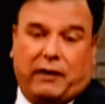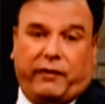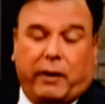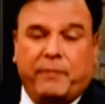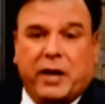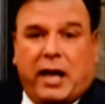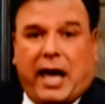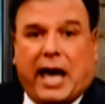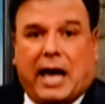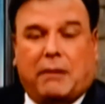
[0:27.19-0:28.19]
landfill
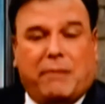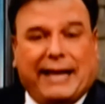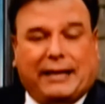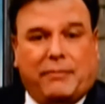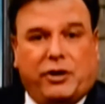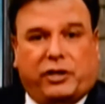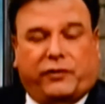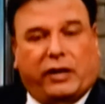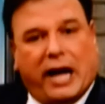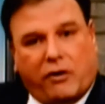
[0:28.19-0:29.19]
and make them
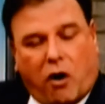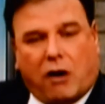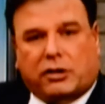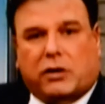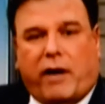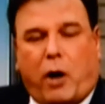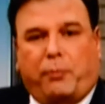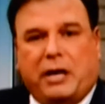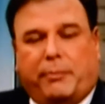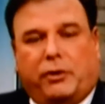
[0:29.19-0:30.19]
useful, and also
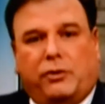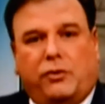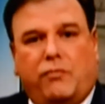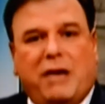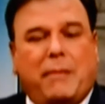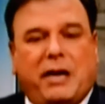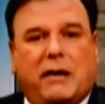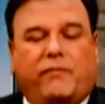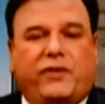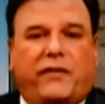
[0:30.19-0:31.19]
help people who may
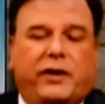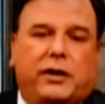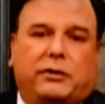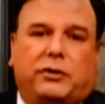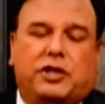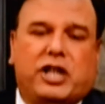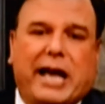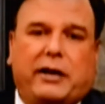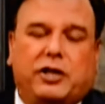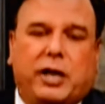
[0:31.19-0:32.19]
be in difficult or
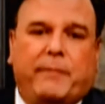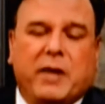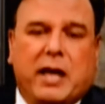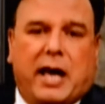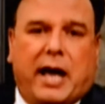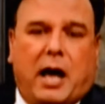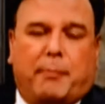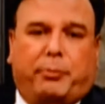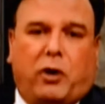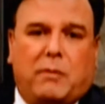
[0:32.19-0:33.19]
challenging
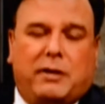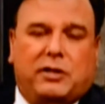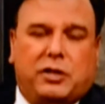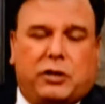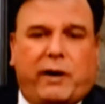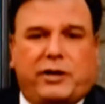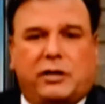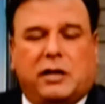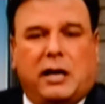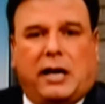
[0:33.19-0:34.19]
employment
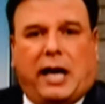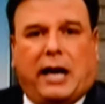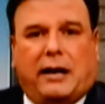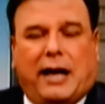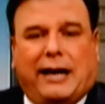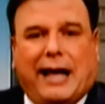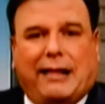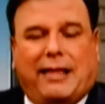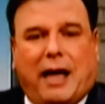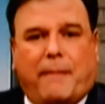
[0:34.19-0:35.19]
situations, and
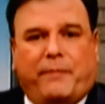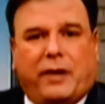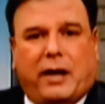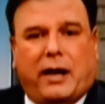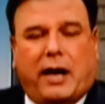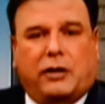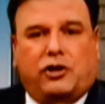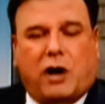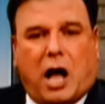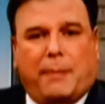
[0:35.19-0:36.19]
get them a
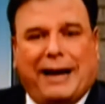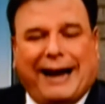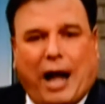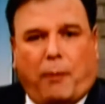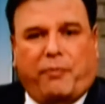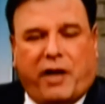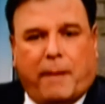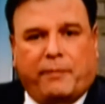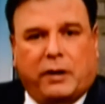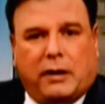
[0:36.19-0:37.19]
job and help
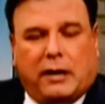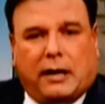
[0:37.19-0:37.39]
them